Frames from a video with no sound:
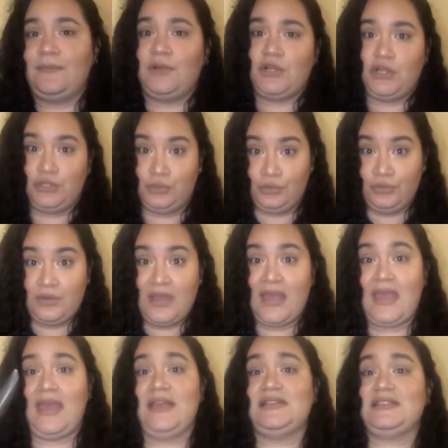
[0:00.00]
glue
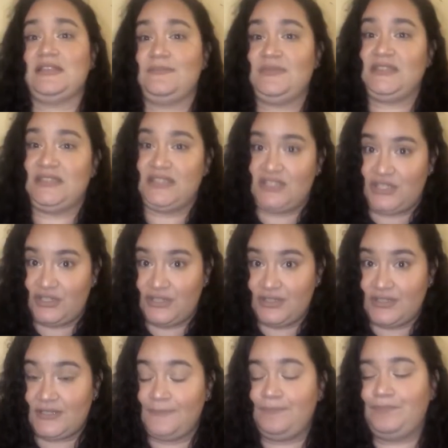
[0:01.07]
and some
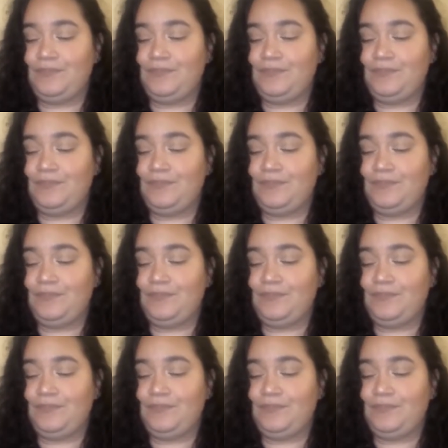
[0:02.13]
scissors.